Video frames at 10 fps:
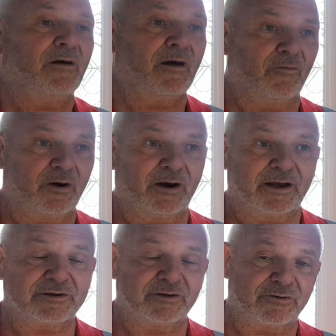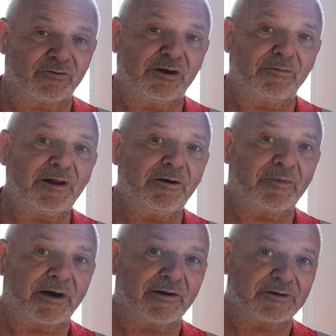And whereas the £3 million
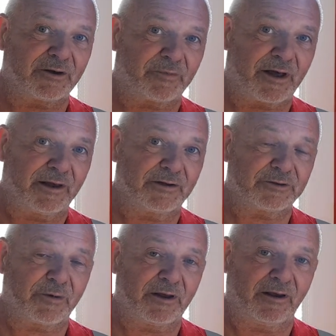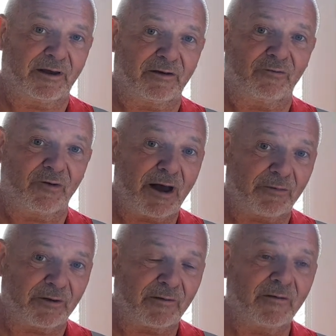they're planning on spending at
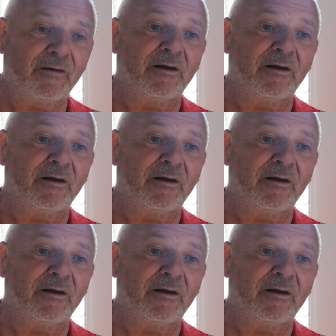Rowabon